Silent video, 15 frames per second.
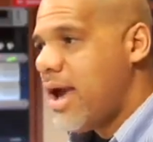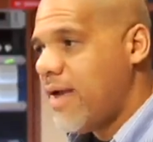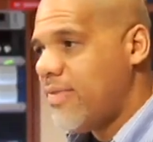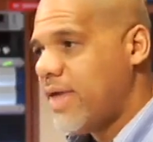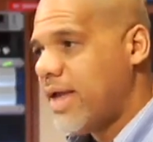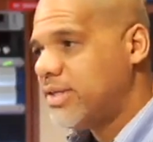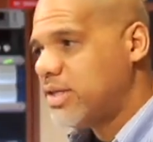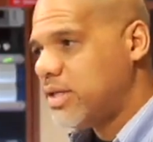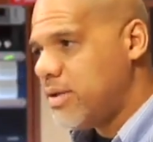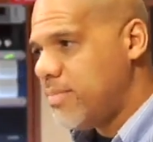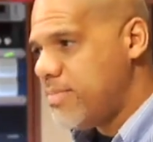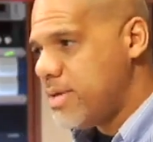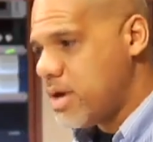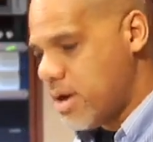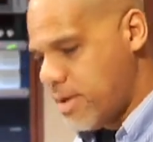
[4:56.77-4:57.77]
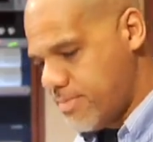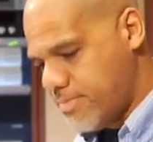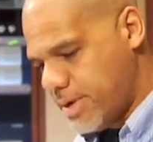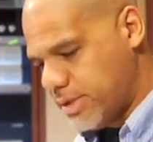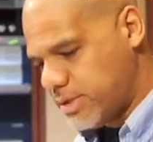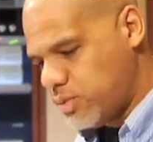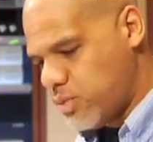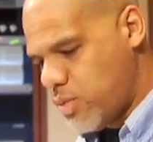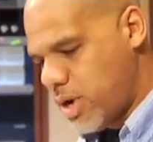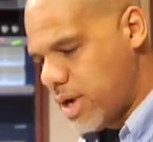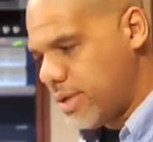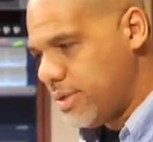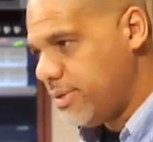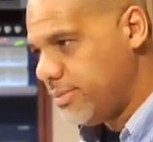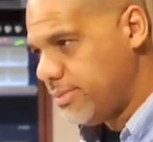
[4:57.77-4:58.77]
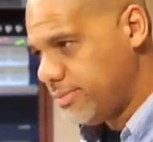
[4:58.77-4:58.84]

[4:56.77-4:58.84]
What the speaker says: and that's going to be on bus 1.